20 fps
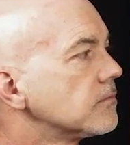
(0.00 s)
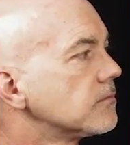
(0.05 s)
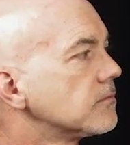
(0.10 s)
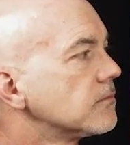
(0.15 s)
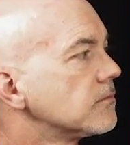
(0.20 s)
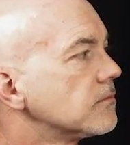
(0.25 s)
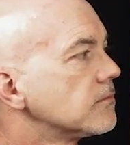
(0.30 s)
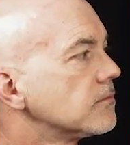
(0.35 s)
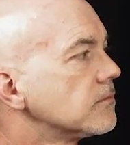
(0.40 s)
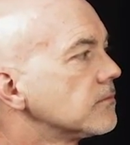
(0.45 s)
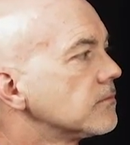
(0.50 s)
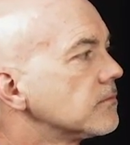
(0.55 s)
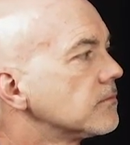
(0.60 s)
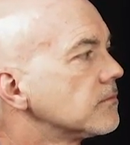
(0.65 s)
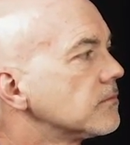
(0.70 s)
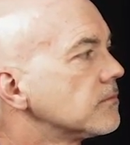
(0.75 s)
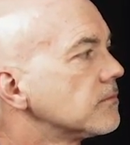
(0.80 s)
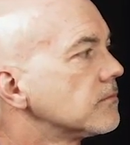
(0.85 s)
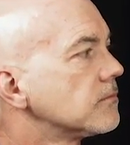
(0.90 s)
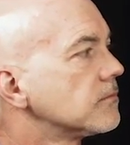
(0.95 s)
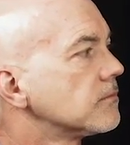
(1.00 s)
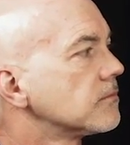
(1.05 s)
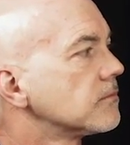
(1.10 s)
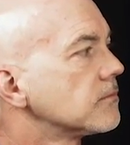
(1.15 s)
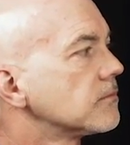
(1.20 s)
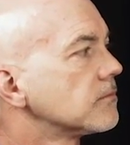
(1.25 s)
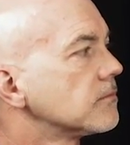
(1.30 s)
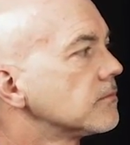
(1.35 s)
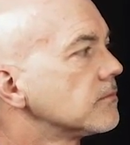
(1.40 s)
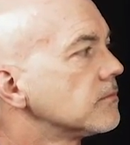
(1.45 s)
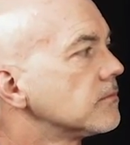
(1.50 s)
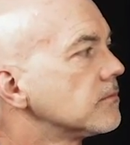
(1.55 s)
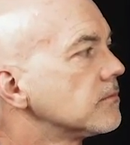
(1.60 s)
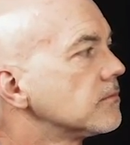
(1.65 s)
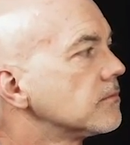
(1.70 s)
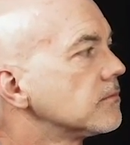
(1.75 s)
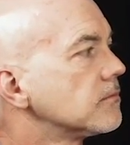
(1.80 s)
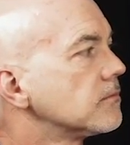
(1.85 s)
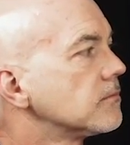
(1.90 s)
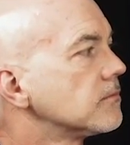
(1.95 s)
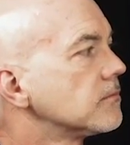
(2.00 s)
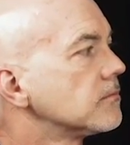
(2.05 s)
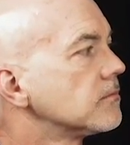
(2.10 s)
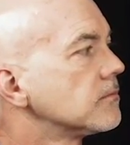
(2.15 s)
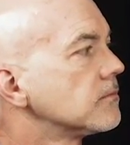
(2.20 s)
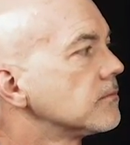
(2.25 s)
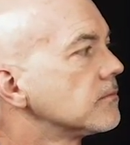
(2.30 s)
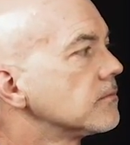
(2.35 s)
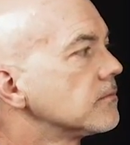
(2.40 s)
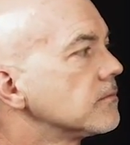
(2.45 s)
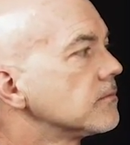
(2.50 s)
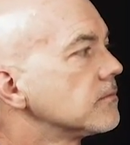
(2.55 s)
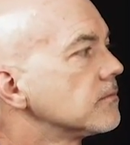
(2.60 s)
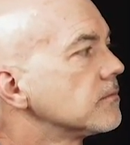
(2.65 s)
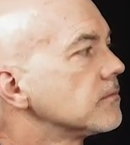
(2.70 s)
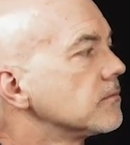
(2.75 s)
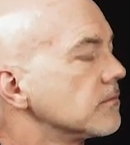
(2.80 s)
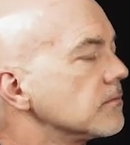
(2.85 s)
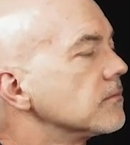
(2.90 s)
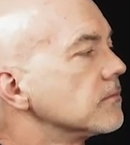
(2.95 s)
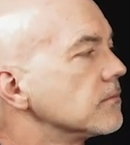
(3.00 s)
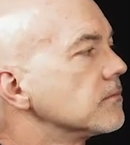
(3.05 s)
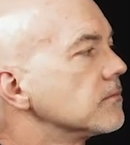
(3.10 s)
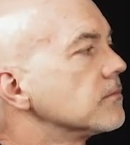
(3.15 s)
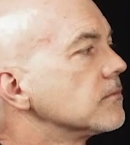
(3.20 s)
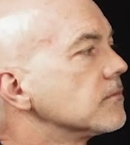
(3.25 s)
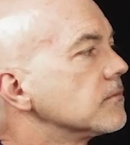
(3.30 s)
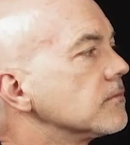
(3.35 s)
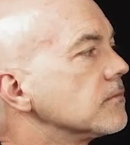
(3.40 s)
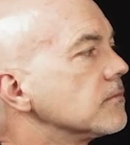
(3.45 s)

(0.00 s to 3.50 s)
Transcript: No words are spoken by the person on screen.